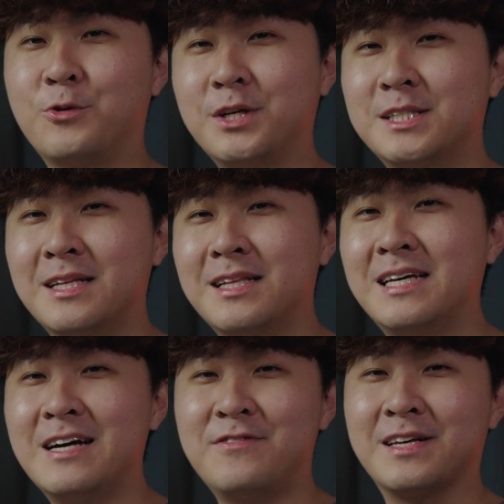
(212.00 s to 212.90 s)

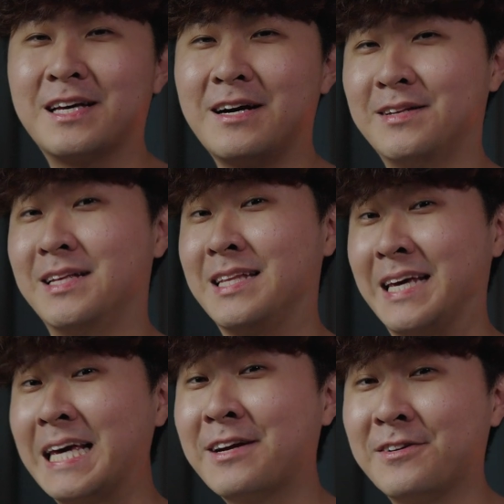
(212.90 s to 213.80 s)
Recently, I've encountered an
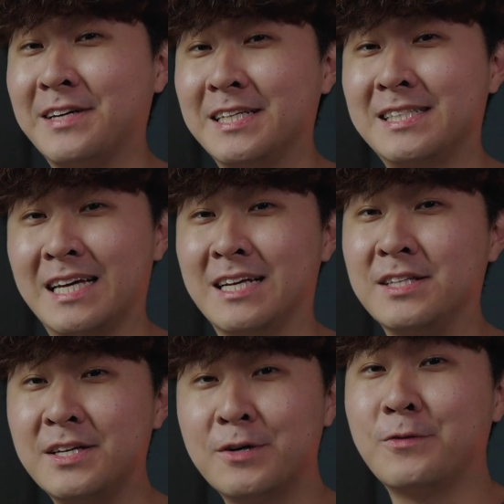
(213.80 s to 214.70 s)
increase in a
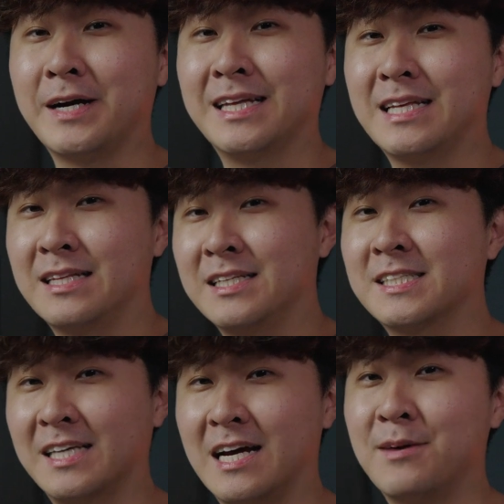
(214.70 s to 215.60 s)
new way that these
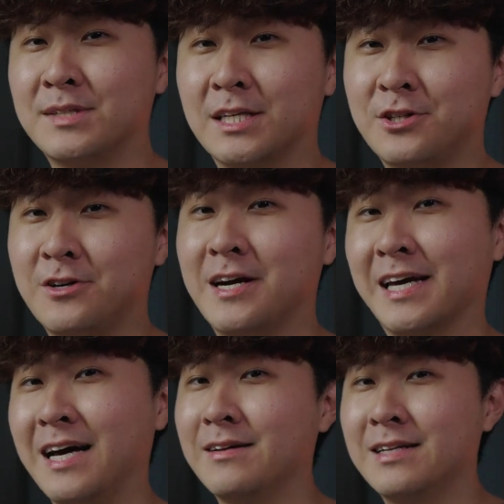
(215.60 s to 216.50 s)
scammers are
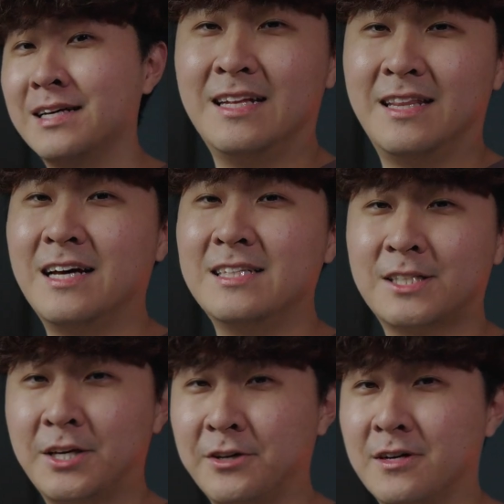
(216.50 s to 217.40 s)
trying out, and that's
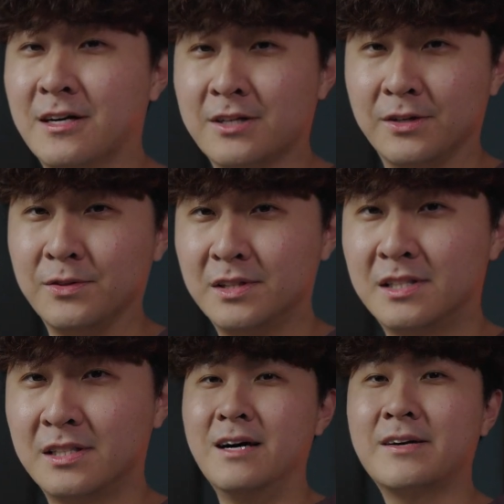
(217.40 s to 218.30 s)
QR
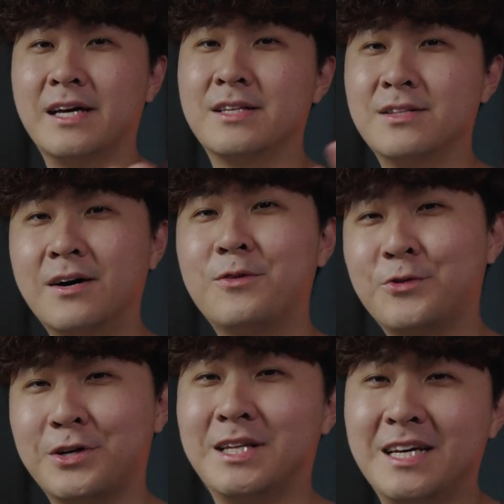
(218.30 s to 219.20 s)
codes. Okay, not
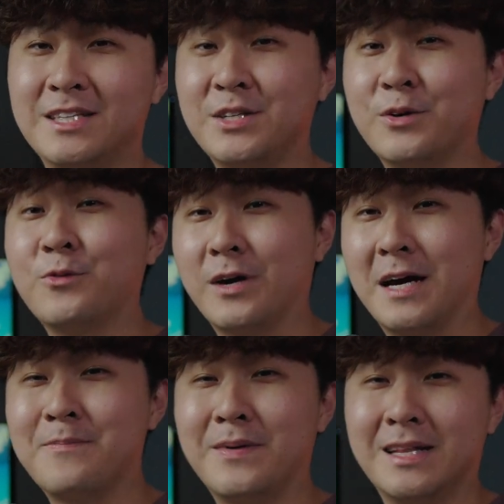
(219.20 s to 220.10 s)
really a new
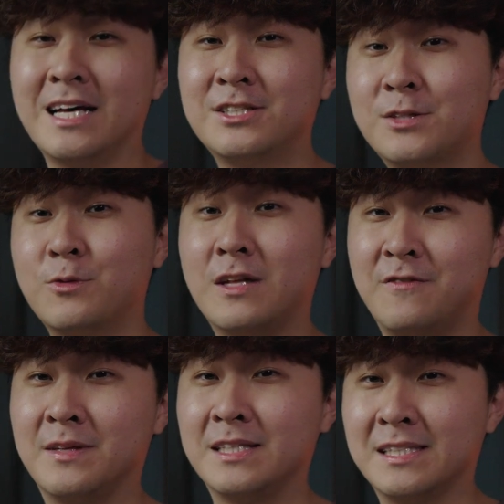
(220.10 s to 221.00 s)
way, but that's just what
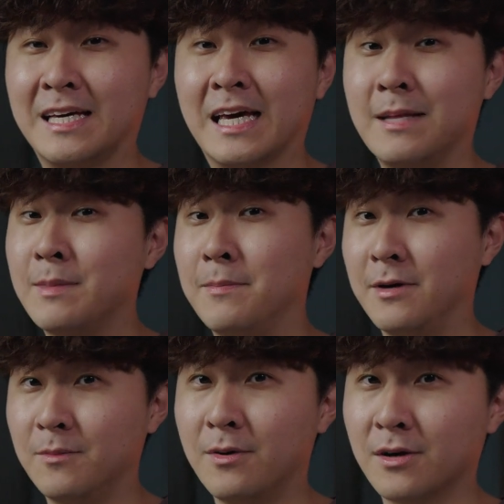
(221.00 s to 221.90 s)
I've been seeing in my
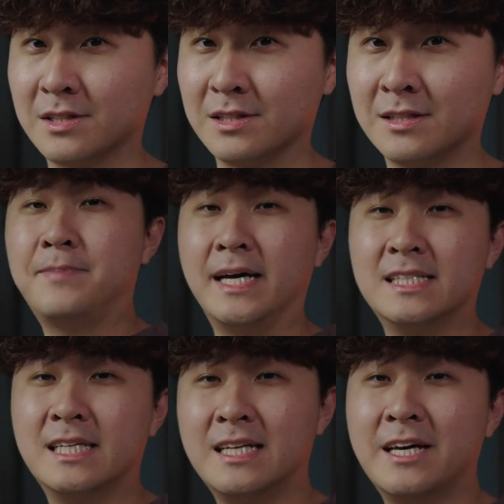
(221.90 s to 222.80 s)
mailboxes.
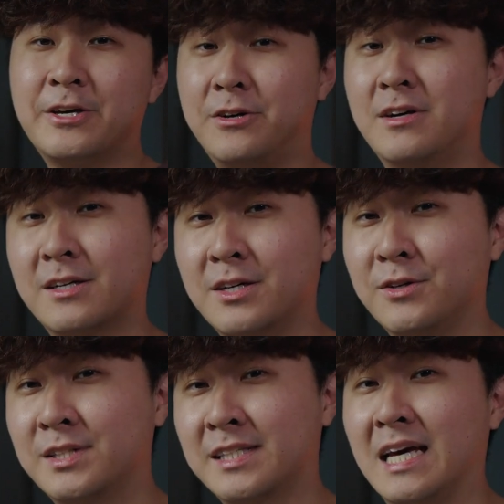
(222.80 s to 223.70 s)
Basically, QR
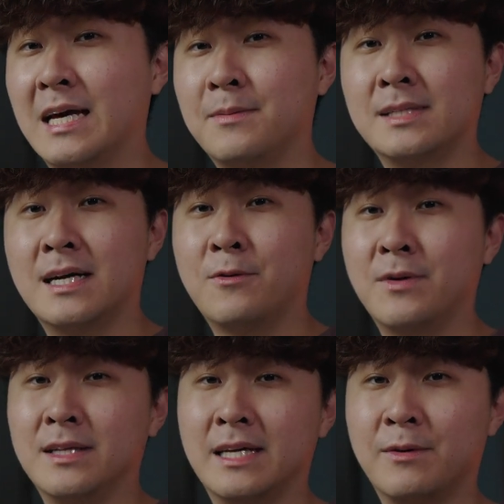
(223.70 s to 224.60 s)
code scams are
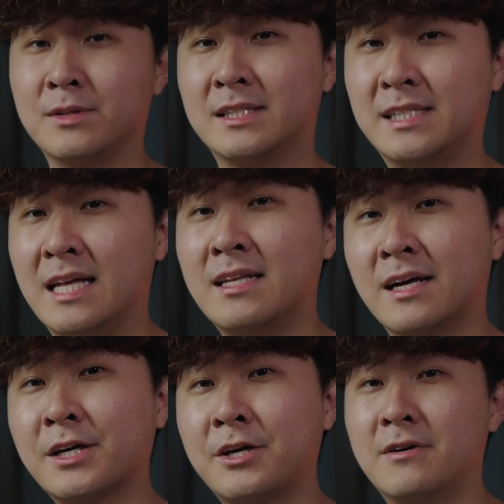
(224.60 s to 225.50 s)
when they will send
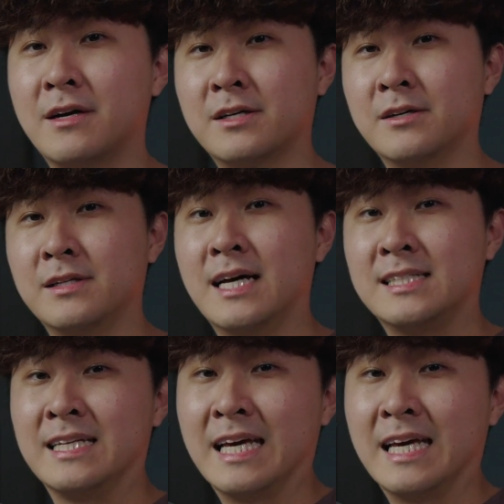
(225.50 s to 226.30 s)
a QR code as an